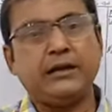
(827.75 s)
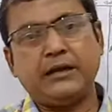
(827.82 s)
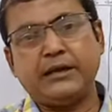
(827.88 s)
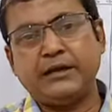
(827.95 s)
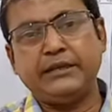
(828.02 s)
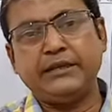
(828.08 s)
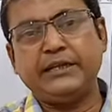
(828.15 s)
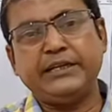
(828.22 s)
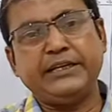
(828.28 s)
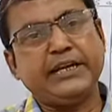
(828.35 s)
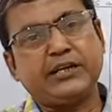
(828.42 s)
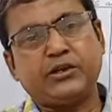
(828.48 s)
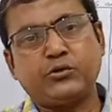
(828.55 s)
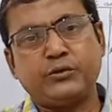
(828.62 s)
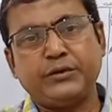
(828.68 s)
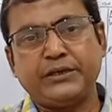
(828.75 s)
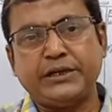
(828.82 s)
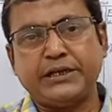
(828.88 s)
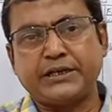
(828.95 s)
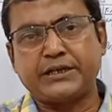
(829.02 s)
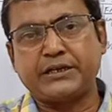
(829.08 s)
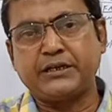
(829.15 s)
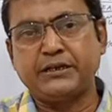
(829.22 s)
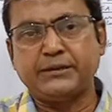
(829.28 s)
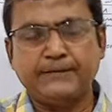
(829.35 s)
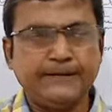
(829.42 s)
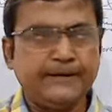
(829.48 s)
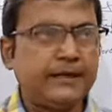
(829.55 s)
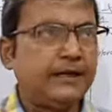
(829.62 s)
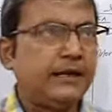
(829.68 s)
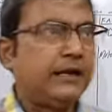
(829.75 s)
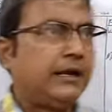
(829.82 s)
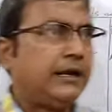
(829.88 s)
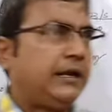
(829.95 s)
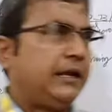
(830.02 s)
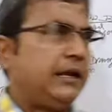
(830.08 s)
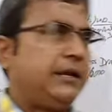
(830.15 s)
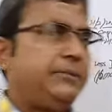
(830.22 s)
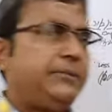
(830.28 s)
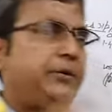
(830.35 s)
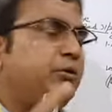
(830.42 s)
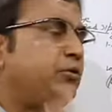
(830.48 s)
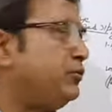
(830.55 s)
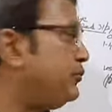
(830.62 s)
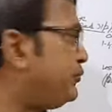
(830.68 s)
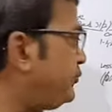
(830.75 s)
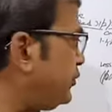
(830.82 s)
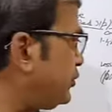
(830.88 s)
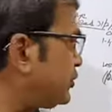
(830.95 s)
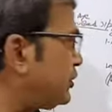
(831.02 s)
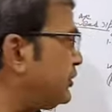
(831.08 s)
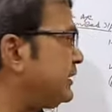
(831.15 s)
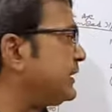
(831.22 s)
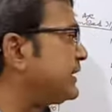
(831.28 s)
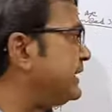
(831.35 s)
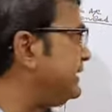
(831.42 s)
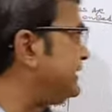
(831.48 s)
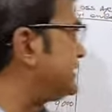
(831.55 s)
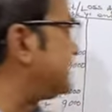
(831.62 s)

in the year to year. If you put on the credit